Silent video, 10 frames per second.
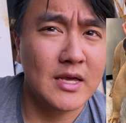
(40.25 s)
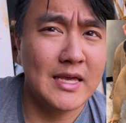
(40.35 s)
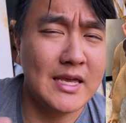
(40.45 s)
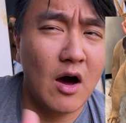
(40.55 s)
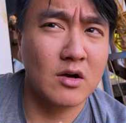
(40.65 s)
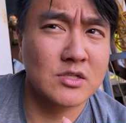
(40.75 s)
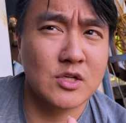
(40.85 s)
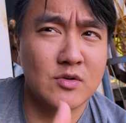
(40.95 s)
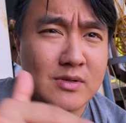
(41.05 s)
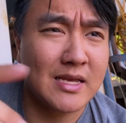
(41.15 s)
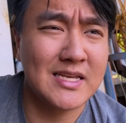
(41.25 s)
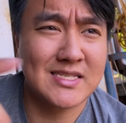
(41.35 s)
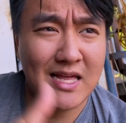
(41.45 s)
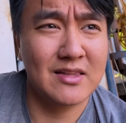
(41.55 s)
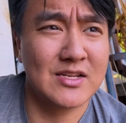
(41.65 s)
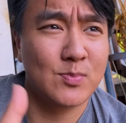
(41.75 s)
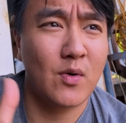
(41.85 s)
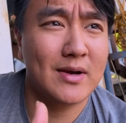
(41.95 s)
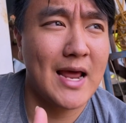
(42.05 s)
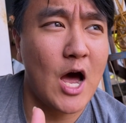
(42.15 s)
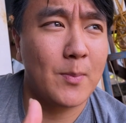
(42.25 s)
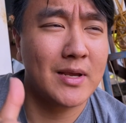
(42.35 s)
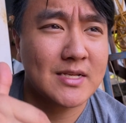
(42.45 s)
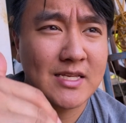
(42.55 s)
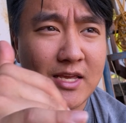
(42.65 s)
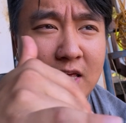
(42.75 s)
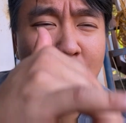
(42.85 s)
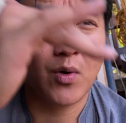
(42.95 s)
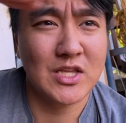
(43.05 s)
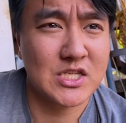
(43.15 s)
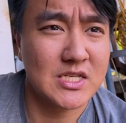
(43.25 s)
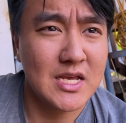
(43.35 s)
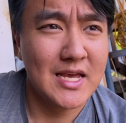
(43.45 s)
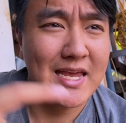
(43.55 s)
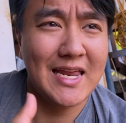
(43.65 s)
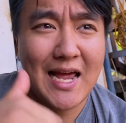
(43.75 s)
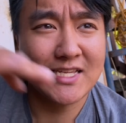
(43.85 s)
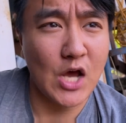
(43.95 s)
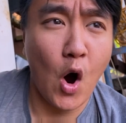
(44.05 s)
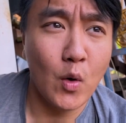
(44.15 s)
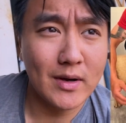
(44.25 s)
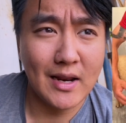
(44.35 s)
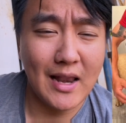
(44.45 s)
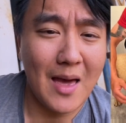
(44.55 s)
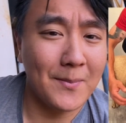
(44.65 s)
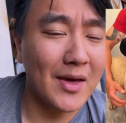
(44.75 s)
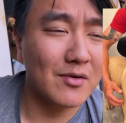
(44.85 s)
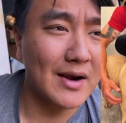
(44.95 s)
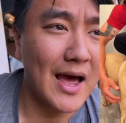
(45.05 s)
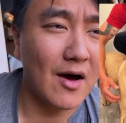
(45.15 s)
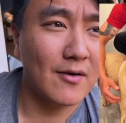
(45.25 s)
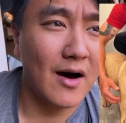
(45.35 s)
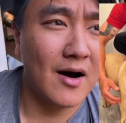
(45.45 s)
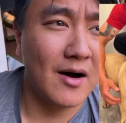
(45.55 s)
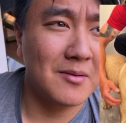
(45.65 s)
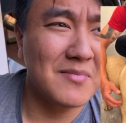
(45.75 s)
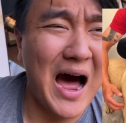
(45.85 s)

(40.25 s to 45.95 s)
he's selling this boy now because he likes Odin a lot better now.